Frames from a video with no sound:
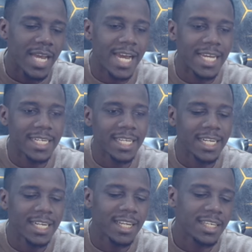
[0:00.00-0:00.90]
and
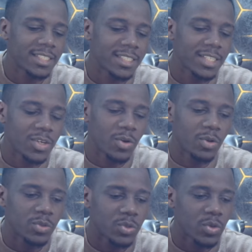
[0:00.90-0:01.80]
let's
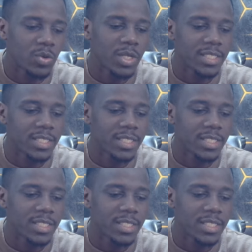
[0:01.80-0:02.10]
also